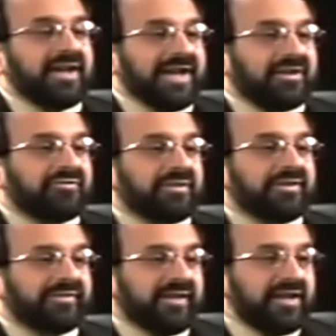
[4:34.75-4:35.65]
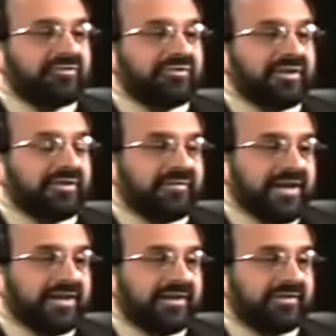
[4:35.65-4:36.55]
actually sanction the
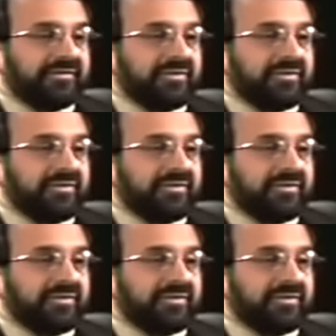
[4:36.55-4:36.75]
violence